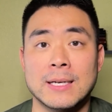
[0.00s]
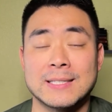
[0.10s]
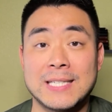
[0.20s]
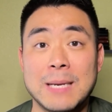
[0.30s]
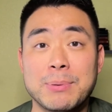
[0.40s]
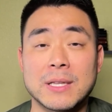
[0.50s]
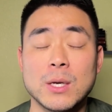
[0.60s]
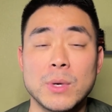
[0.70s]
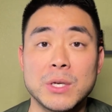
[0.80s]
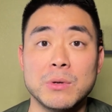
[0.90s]
Typically,
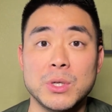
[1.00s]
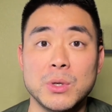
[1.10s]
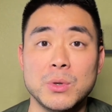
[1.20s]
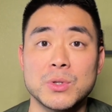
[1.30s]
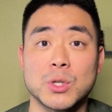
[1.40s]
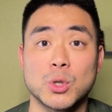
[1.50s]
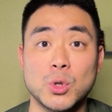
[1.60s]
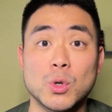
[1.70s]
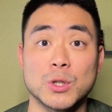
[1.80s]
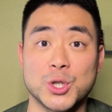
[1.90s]
when you use Google